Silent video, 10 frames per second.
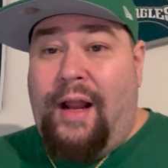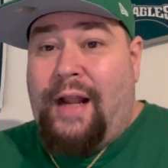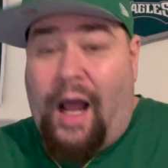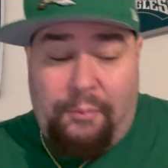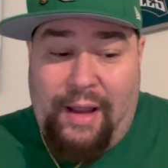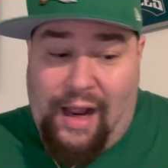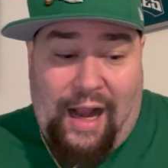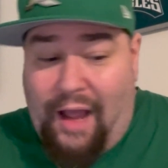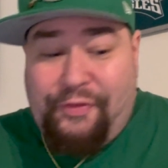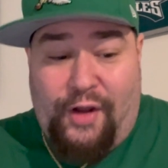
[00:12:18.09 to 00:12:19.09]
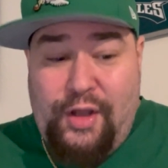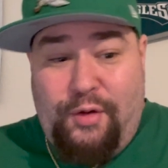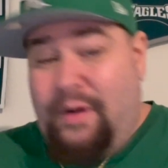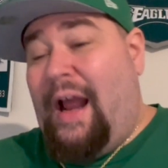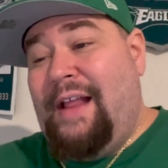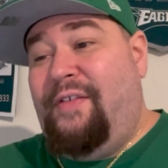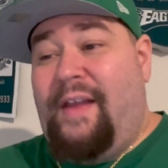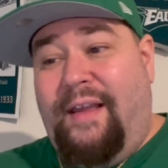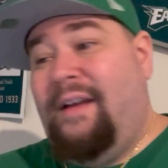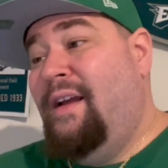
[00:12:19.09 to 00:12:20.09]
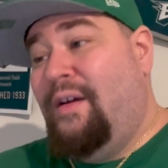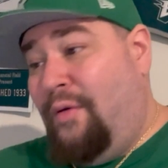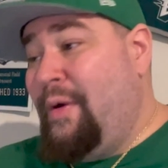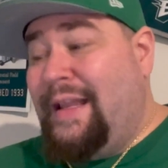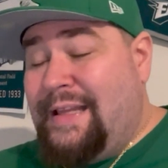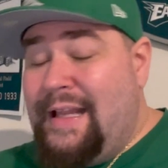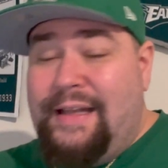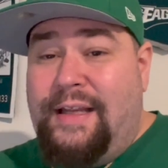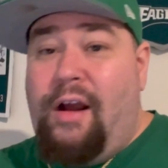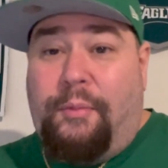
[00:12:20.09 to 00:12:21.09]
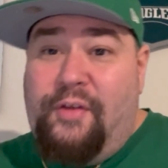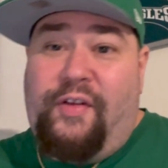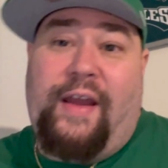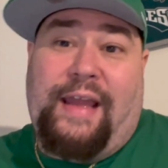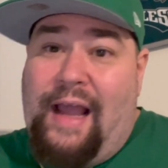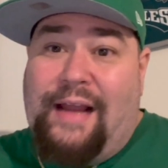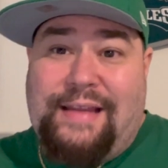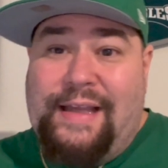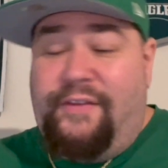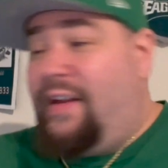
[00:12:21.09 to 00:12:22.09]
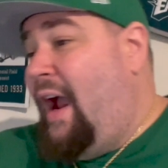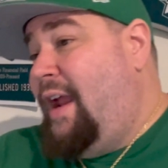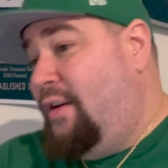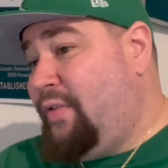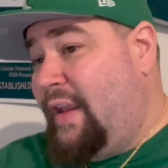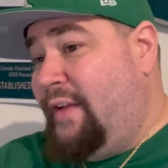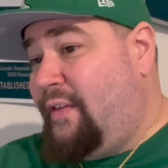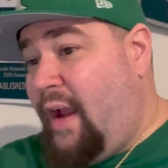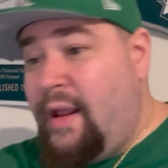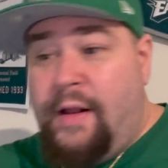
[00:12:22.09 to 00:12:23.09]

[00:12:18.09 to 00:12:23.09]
And I'll tell you when we get to the end of the year, I'm going to say, yeah, I think he's a guy. I don't think he's a guy.